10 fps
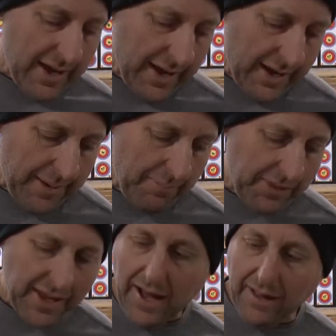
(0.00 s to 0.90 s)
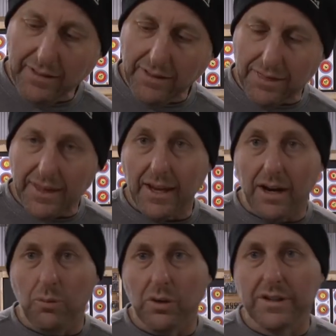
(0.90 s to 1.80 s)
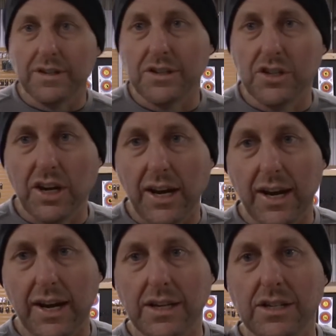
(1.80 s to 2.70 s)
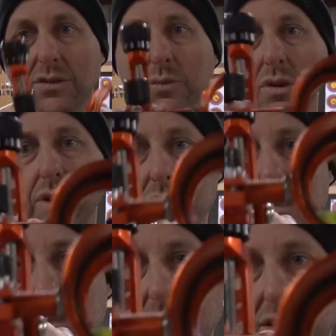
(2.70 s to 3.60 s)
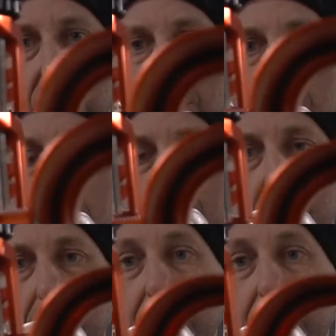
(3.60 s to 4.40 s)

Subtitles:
The other thing I wanted to change was this scope.